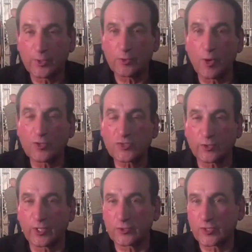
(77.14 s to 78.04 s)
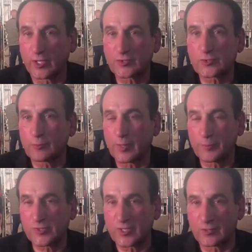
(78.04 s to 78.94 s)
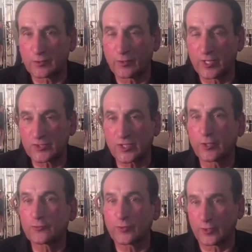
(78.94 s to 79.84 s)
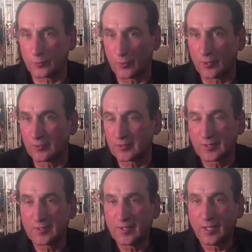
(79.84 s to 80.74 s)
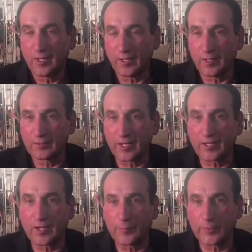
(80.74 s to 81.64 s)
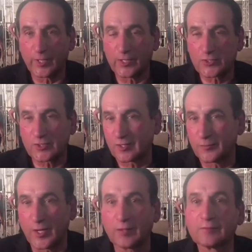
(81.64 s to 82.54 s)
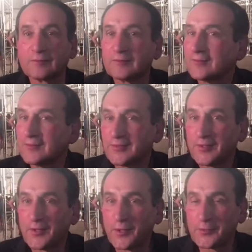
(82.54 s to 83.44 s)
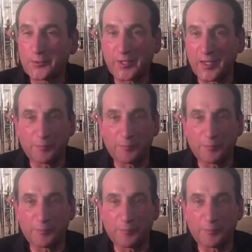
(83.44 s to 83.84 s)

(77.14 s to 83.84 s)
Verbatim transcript: you also get a chance to represent the greatest country in the world. And that combination, come on, you, know, you can't